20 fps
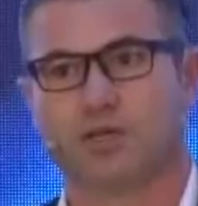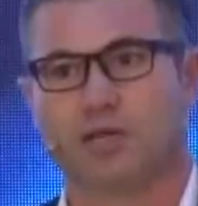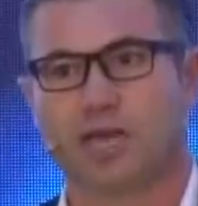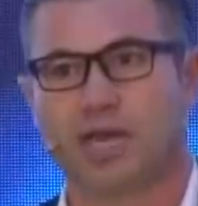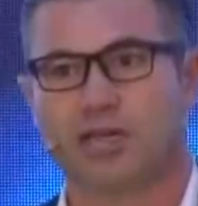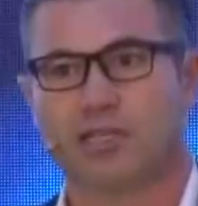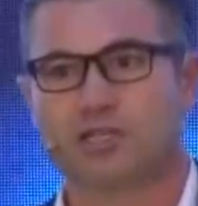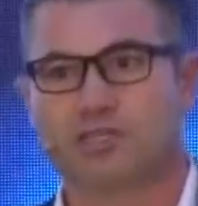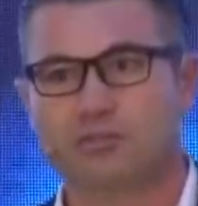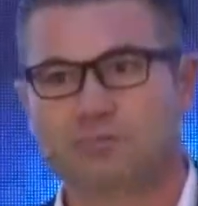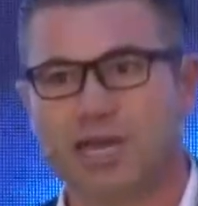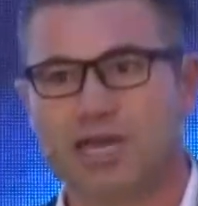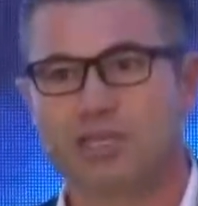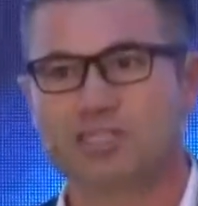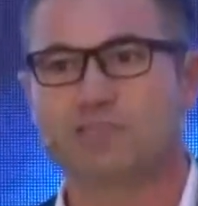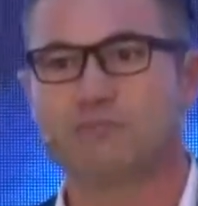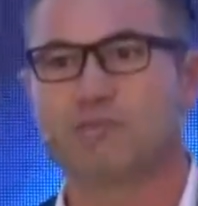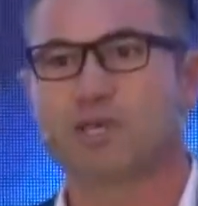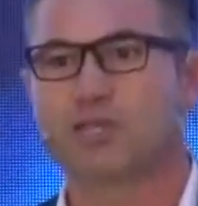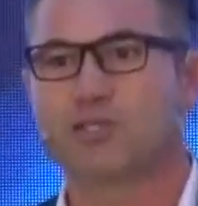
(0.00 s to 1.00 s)
And it's
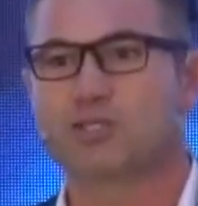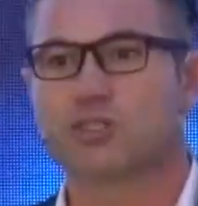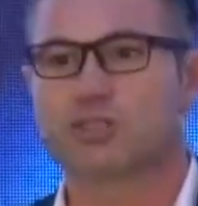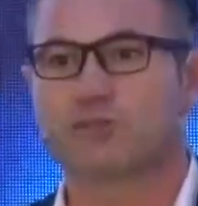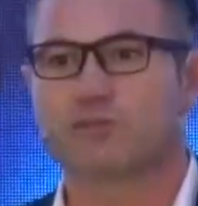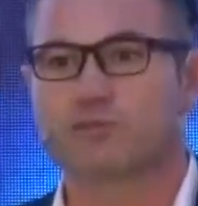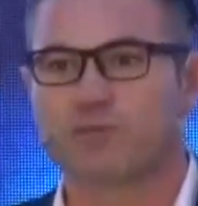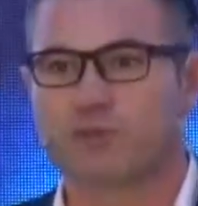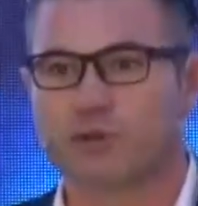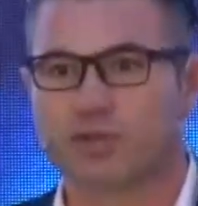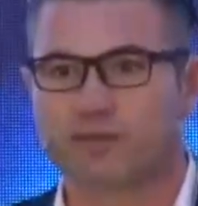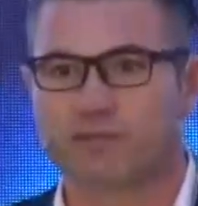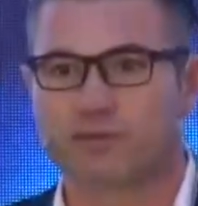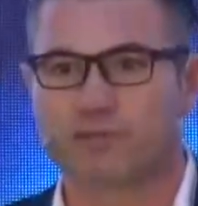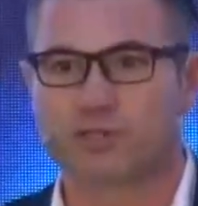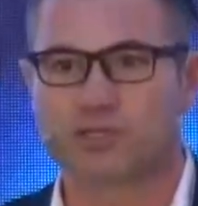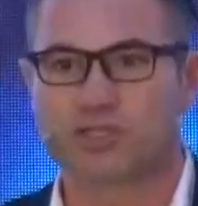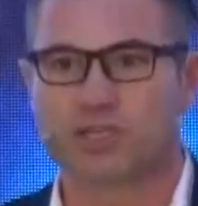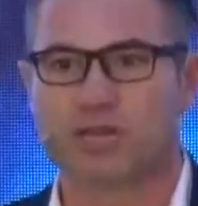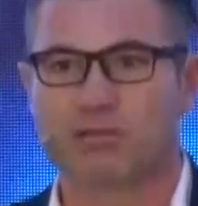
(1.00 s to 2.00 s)
massive because for the
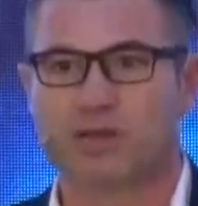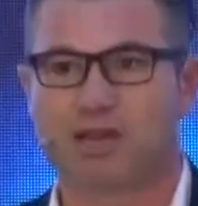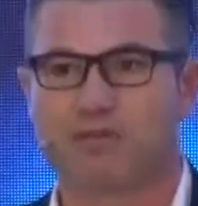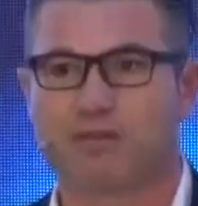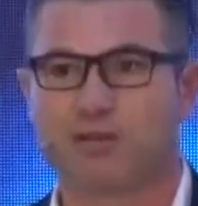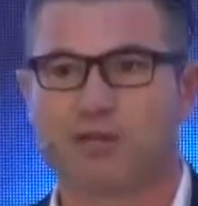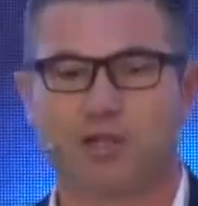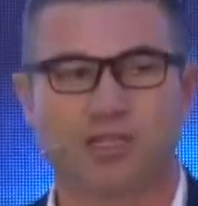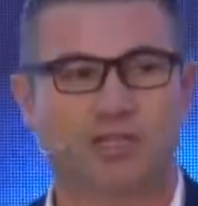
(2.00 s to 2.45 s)
first time ever,